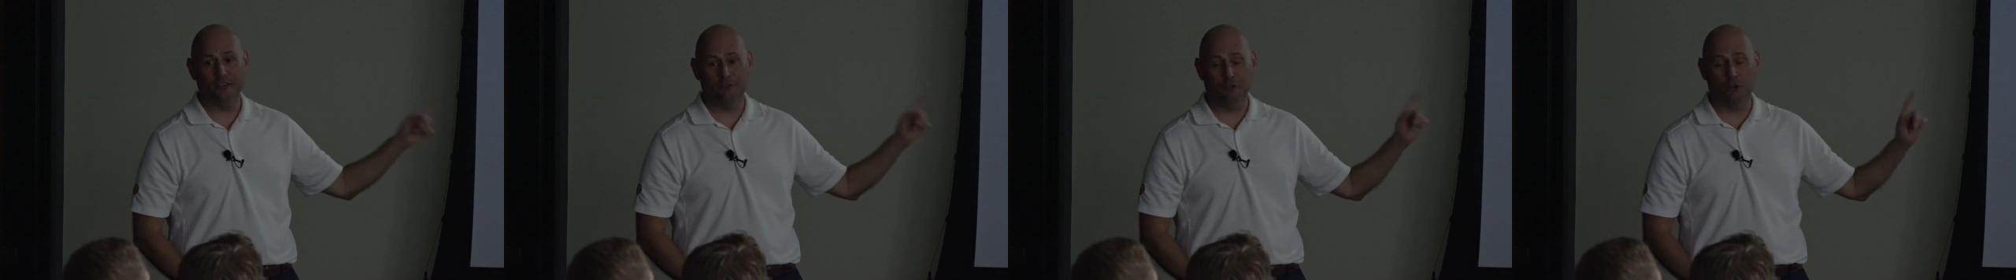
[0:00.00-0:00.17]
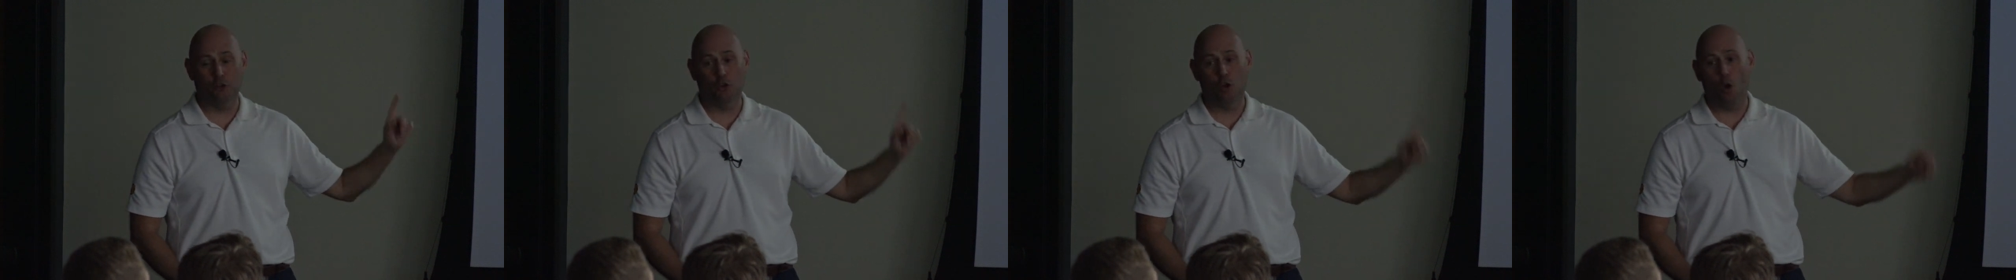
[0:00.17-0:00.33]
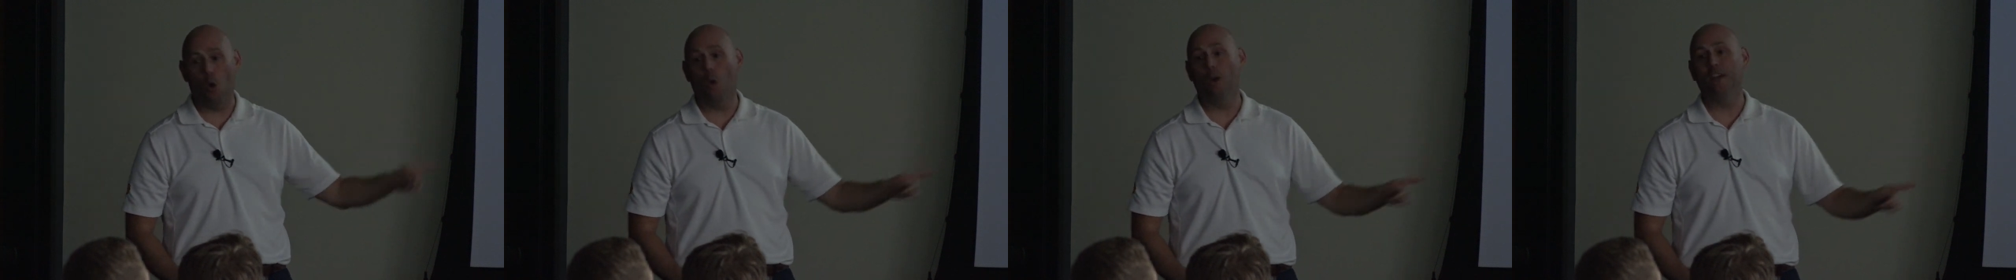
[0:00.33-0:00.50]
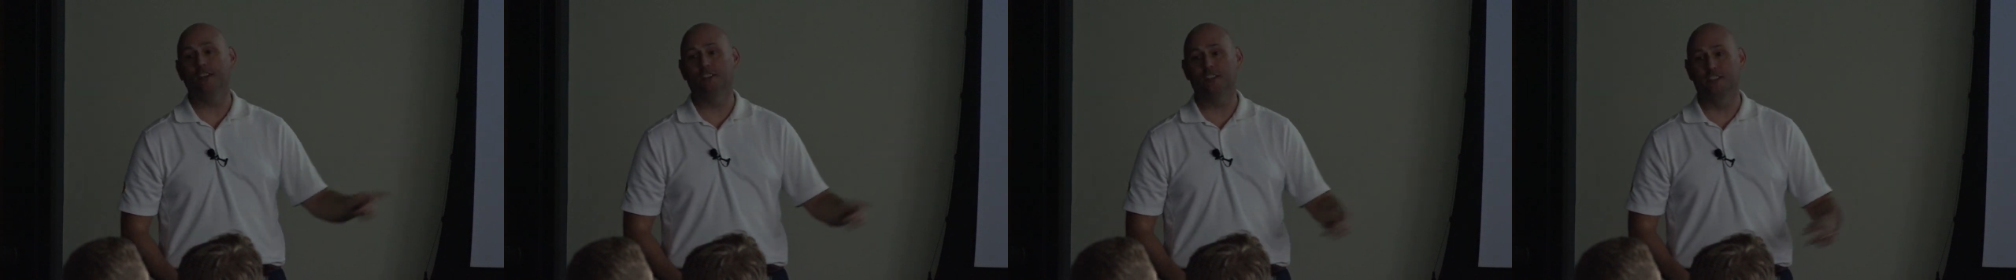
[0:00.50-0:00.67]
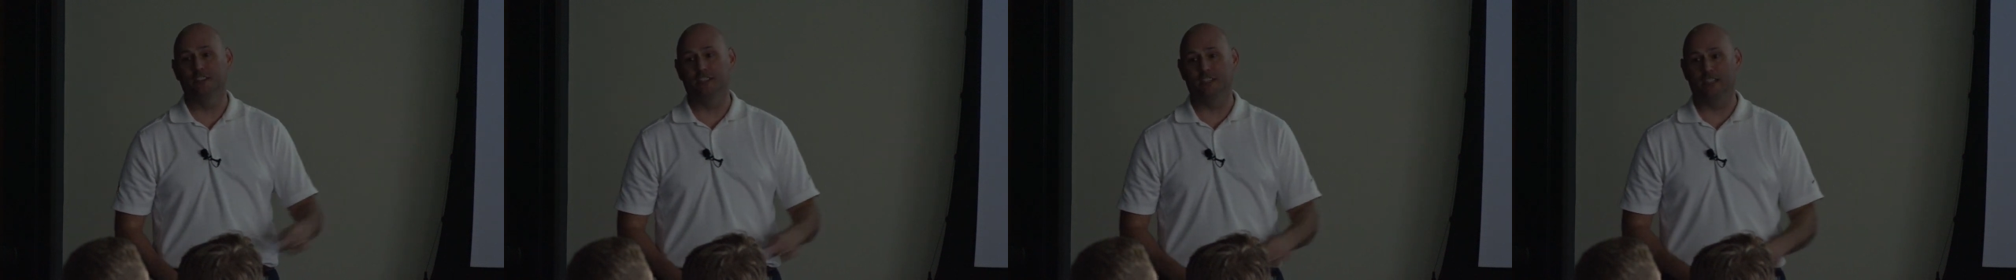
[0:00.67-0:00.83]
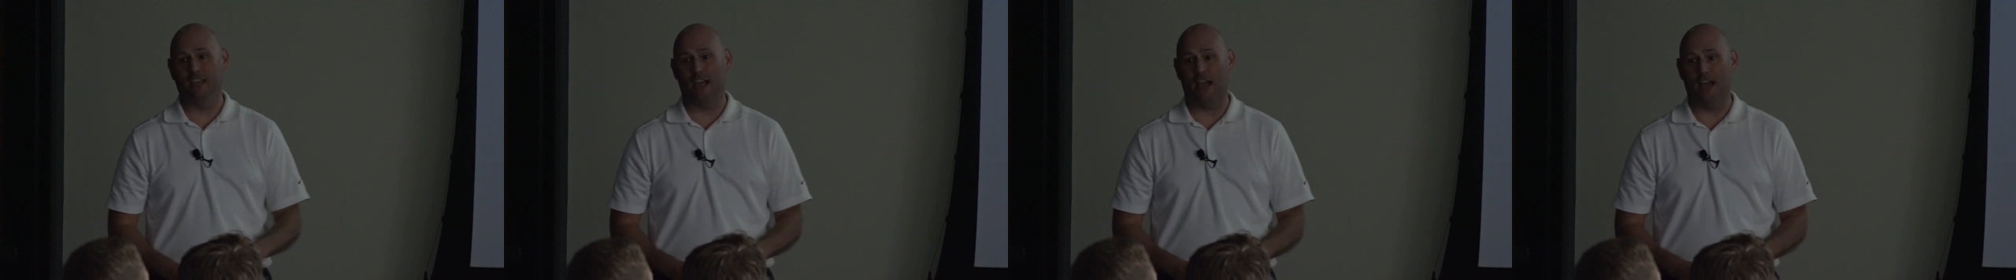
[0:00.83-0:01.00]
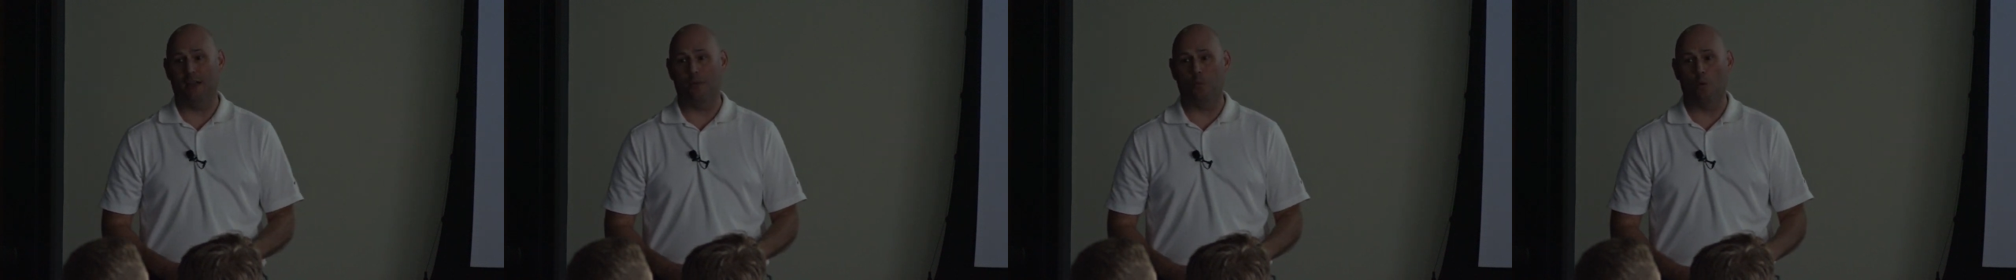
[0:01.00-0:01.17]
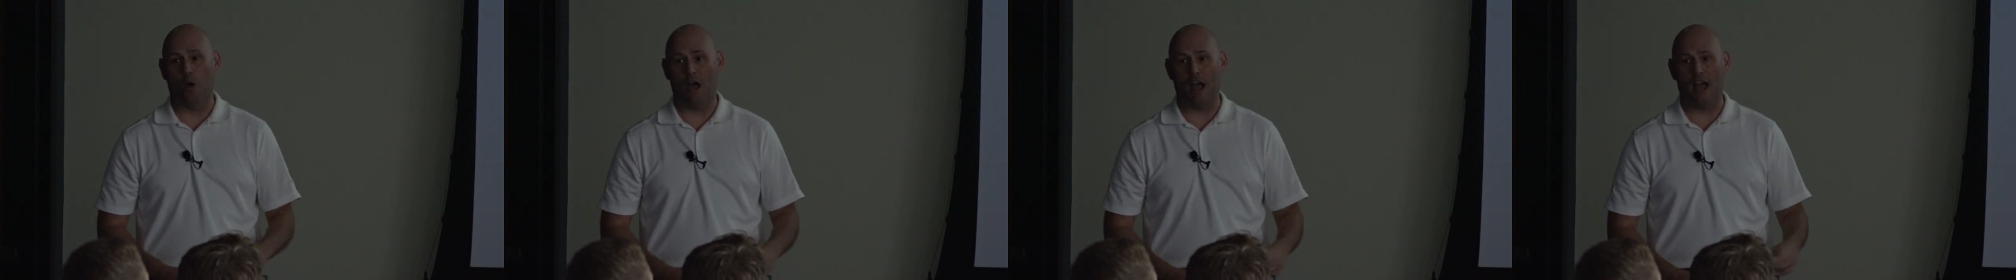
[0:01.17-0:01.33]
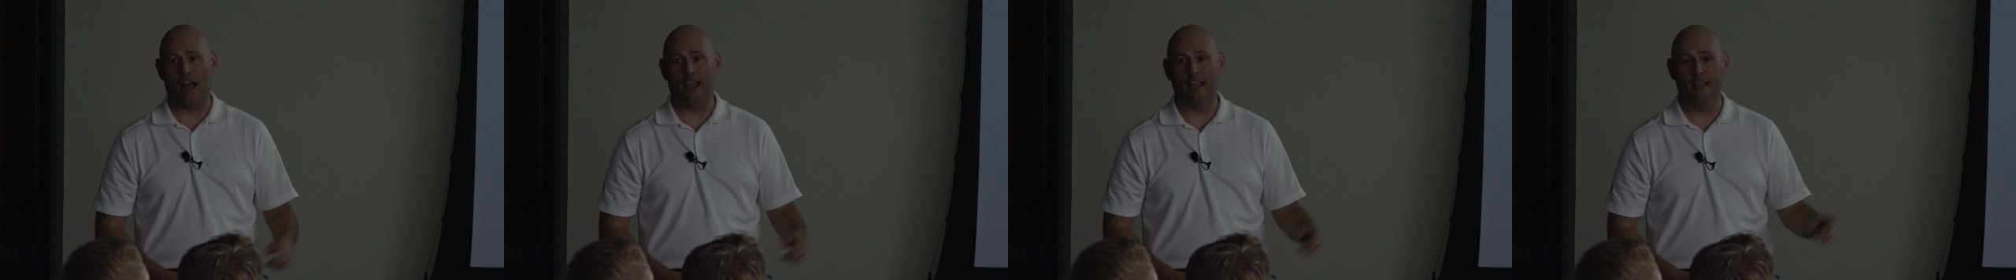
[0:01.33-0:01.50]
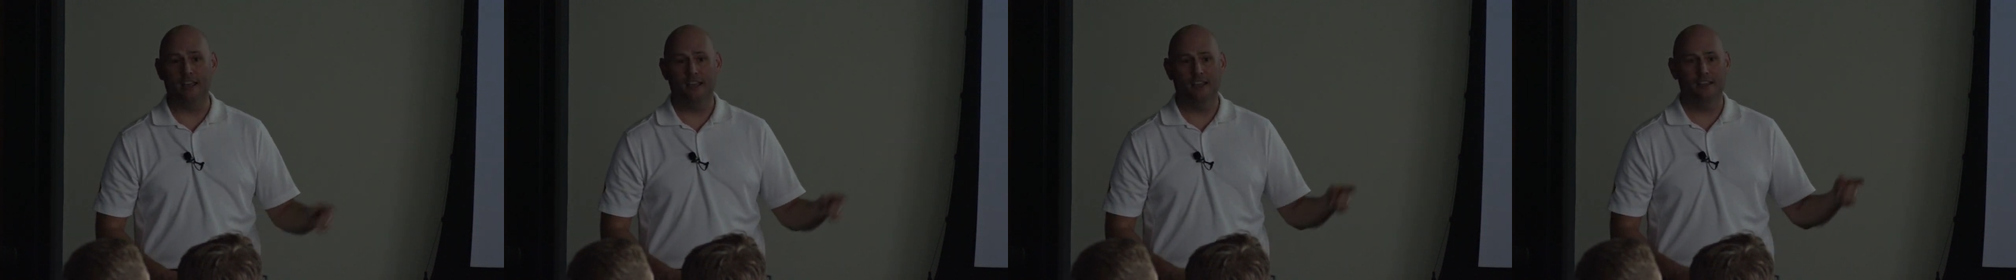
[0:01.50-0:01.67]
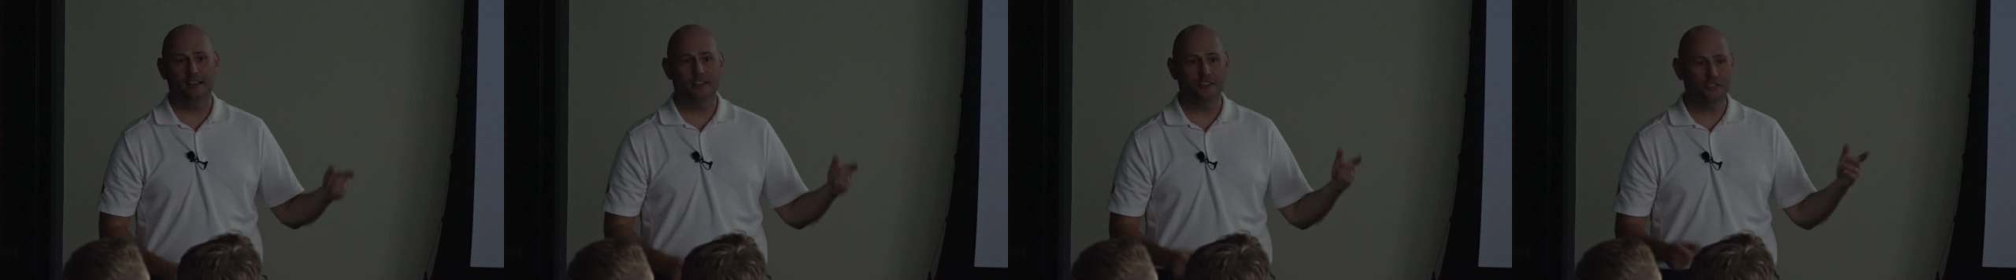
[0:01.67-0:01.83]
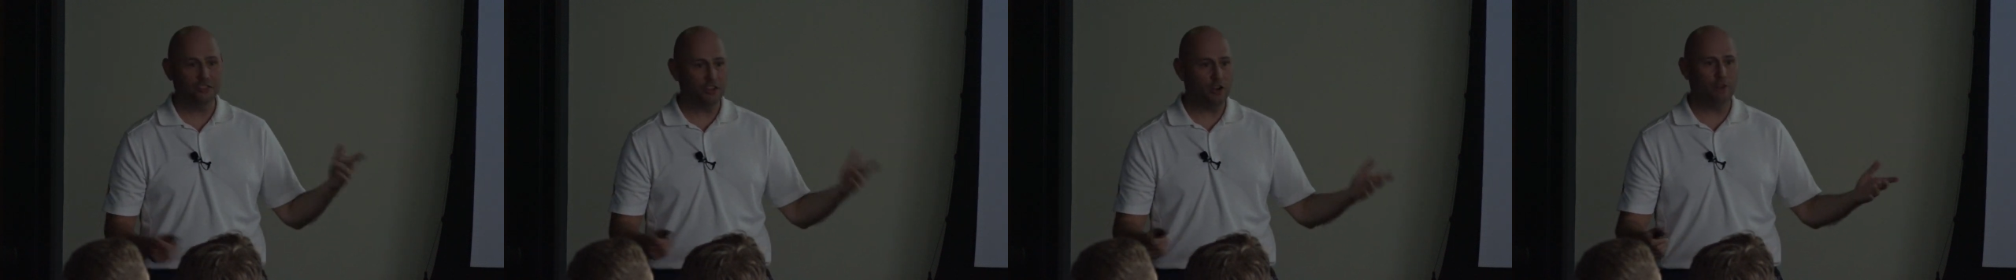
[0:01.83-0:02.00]
if you're going to DIY,
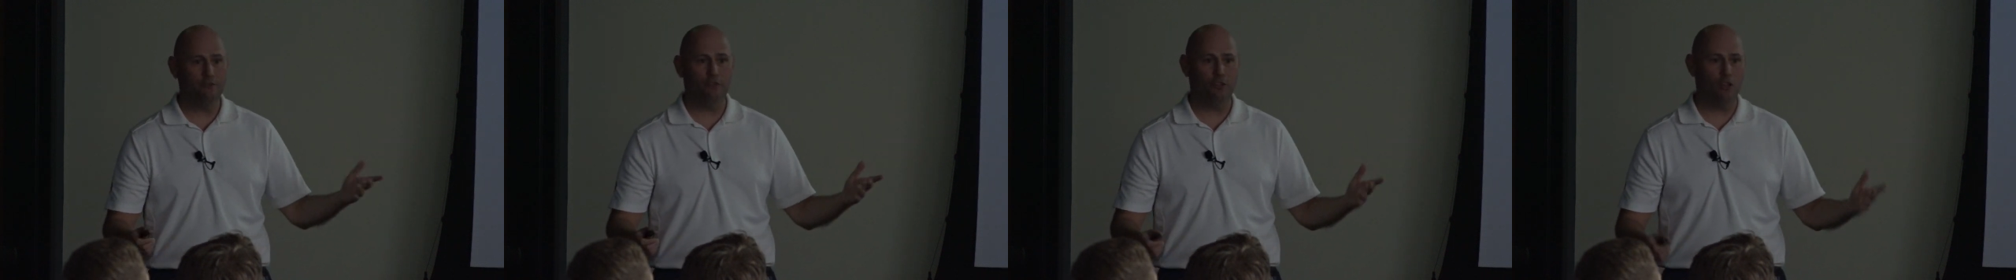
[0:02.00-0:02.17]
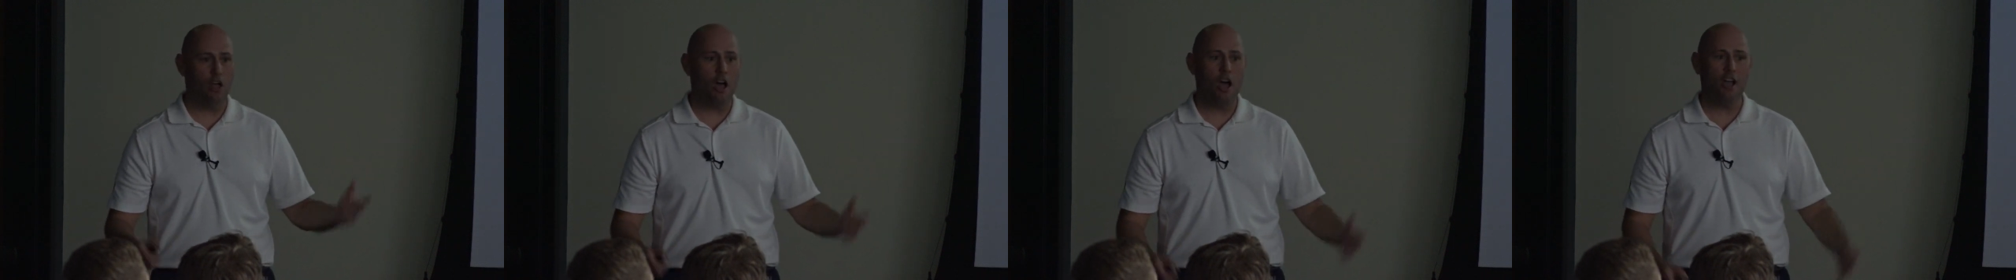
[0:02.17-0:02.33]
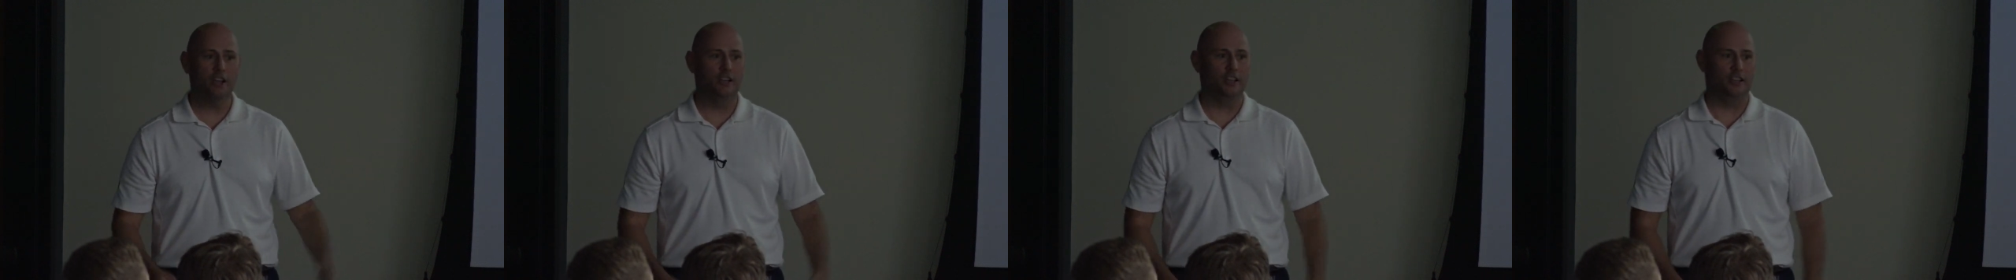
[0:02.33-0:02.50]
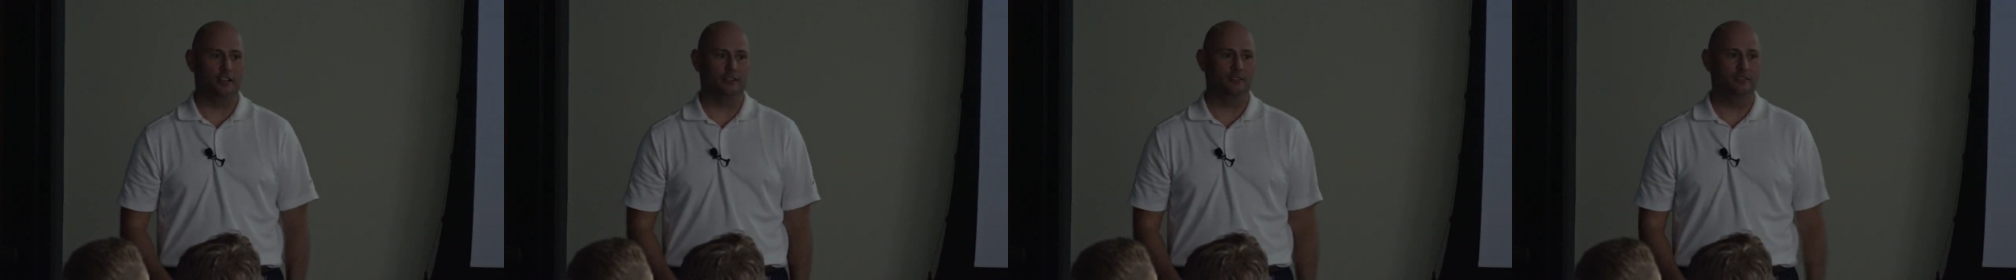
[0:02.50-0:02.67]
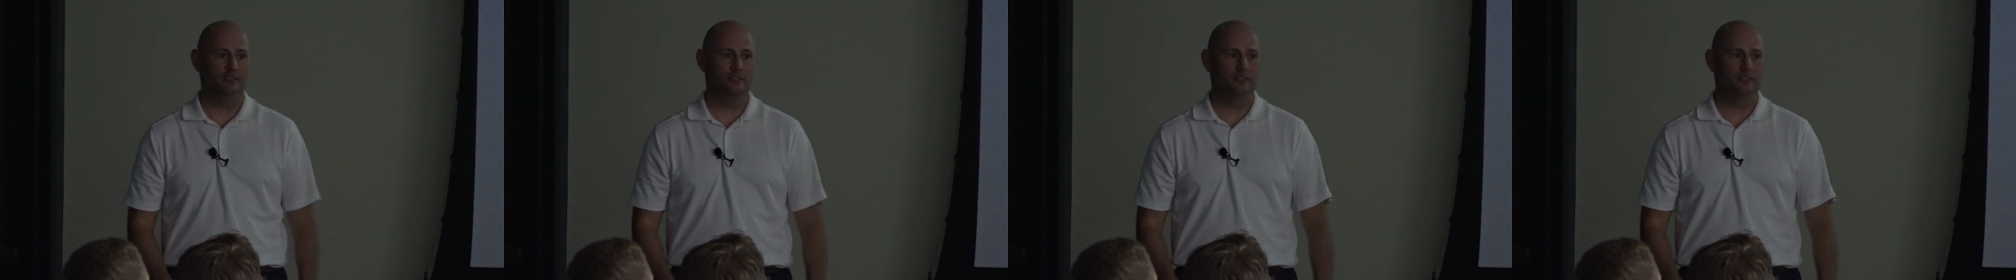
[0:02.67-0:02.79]
start vlogging.